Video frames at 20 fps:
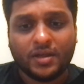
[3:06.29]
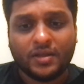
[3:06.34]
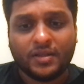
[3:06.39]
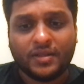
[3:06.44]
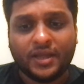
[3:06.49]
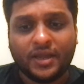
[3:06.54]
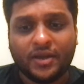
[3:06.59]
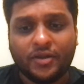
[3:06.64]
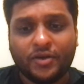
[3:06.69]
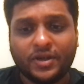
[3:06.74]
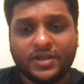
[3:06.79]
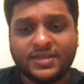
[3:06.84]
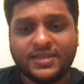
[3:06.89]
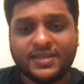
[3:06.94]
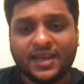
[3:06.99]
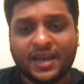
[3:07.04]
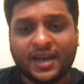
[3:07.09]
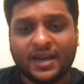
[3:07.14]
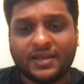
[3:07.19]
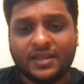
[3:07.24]
then you can
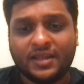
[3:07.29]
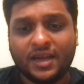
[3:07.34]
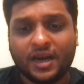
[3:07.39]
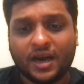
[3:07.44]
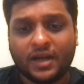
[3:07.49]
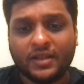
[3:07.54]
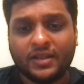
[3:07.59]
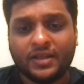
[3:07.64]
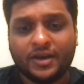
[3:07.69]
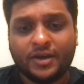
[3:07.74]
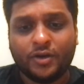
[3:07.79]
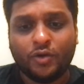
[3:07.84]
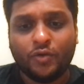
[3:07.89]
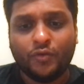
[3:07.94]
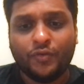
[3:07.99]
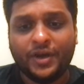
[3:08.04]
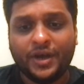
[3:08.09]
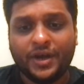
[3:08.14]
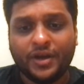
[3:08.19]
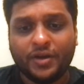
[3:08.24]
select the other two
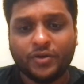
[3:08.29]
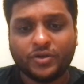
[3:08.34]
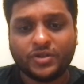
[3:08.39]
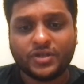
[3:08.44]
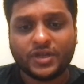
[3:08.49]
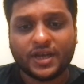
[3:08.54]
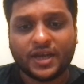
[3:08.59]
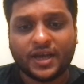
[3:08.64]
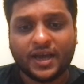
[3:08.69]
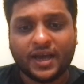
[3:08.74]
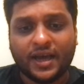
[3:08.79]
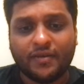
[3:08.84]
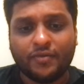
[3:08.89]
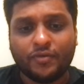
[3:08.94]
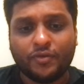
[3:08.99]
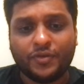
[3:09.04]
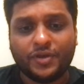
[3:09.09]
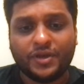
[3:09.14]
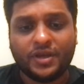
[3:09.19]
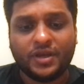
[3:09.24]
videos that I have
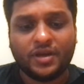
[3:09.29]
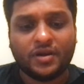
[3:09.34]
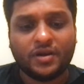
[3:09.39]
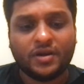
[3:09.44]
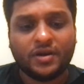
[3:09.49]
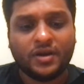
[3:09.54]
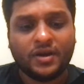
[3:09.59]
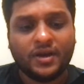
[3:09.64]
over here